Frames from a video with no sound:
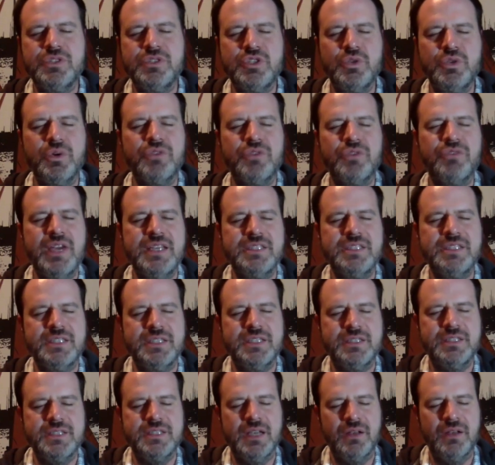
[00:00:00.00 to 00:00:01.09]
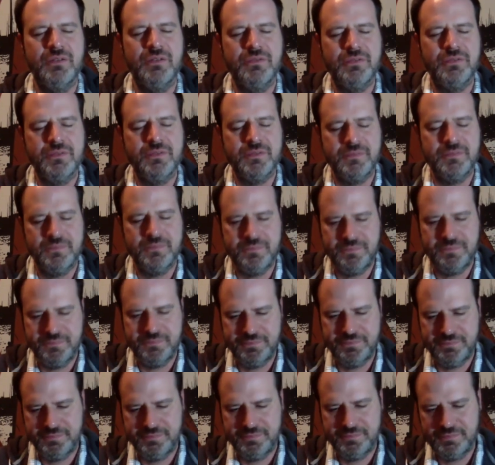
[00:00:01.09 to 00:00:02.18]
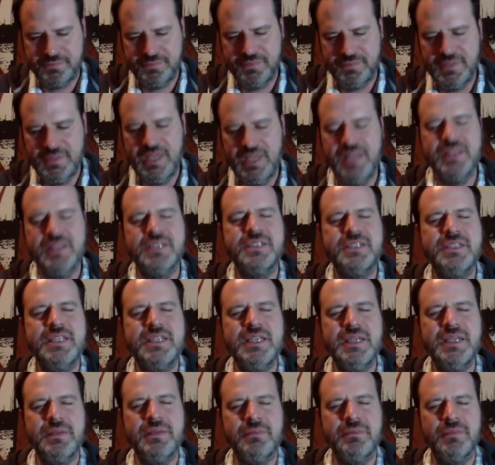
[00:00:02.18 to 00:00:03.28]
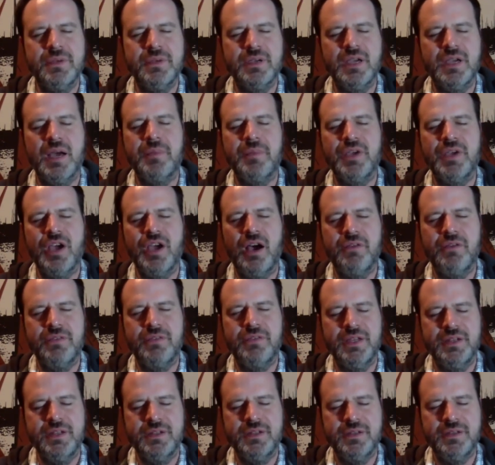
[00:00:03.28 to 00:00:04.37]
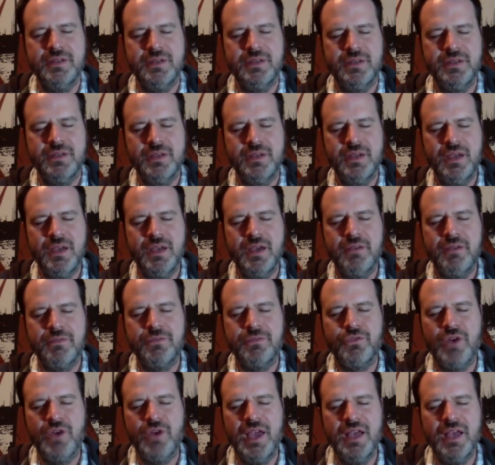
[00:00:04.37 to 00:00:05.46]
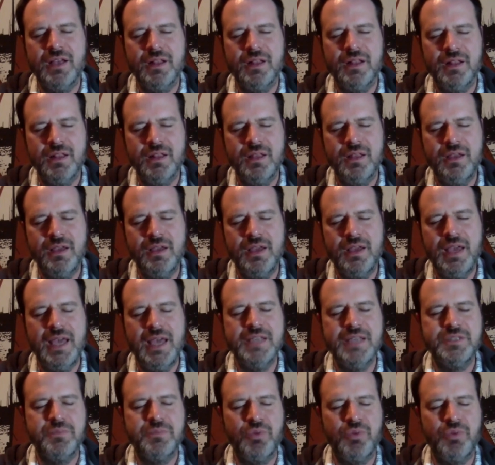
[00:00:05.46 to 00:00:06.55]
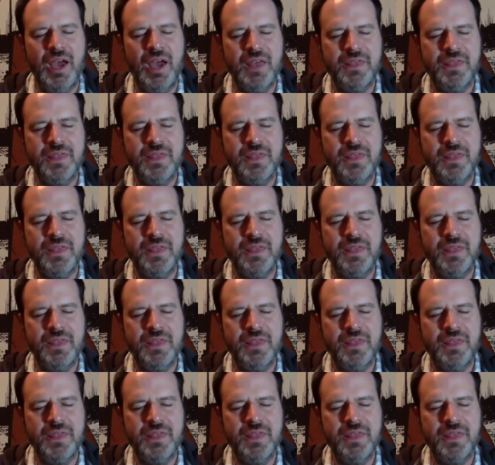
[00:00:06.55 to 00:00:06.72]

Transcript: to erase itself, and the steam coming off it, frail as breath.